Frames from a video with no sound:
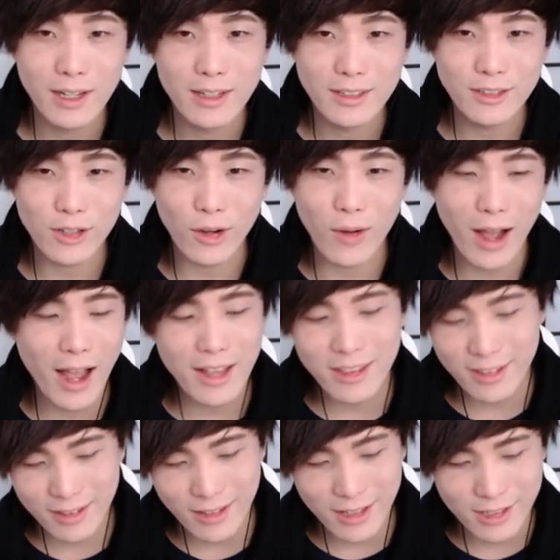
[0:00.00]
So I
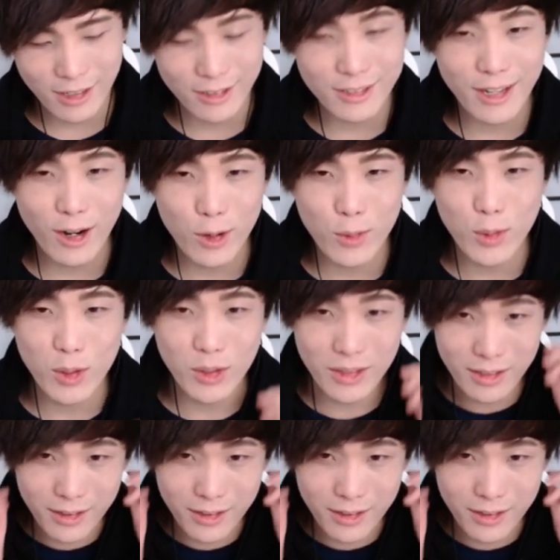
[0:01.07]
think that's a terrible